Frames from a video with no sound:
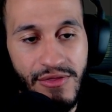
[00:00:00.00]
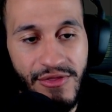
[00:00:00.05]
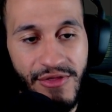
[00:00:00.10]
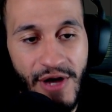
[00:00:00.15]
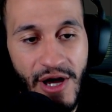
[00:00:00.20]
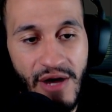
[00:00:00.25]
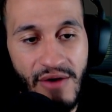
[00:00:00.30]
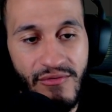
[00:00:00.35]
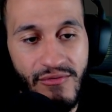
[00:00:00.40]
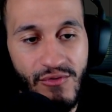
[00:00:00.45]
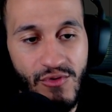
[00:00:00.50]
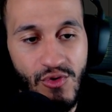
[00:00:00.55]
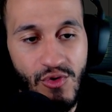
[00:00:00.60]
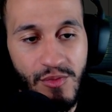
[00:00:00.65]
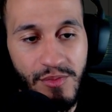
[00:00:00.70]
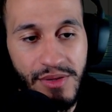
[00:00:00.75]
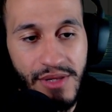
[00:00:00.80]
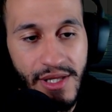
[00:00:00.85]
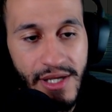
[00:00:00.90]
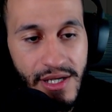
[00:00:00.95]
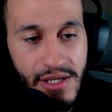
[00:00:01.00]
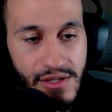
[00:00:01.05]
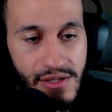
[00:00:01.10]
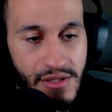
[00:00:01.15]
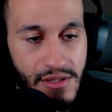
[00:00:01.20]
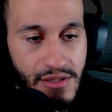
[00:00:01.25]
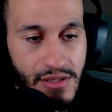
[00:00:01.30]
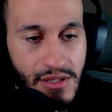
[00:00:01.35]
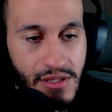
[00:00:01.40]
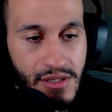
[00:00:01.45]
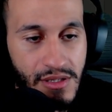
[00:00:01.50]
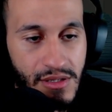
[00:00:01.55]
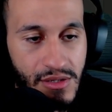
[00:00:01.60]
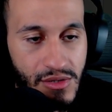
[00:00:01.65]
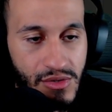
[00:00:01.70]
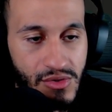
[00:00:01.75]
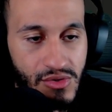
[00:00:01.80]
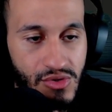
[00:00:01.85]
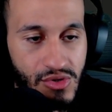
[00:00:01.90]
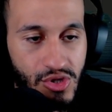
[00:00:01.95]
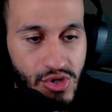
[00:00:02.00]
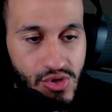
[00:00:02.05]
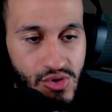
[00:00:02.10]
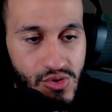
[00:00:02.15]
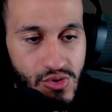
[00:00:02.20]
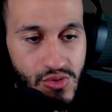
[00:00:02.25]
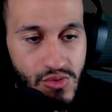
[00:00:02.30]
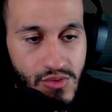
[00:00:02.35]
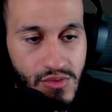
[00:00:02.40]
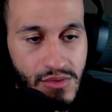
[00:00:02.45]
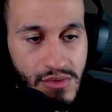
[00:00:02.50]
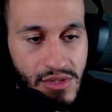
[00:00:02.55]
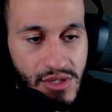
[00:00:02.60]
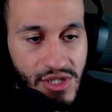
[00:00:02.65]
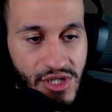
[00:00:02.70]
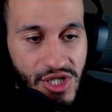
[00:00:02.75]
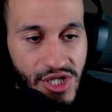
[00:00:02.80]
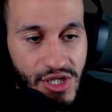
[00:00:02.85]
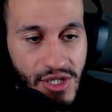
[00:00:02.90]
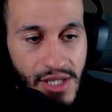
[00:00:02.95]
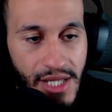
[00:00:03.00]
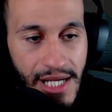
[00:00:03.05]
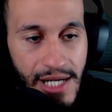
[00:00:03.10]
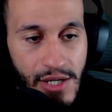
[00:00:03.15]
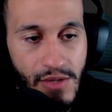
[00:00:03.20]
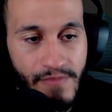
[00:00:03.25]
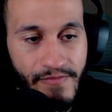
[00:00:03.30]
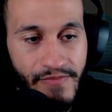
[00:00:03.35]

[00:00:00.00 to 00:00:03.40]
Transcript: thoughtful players to chill out.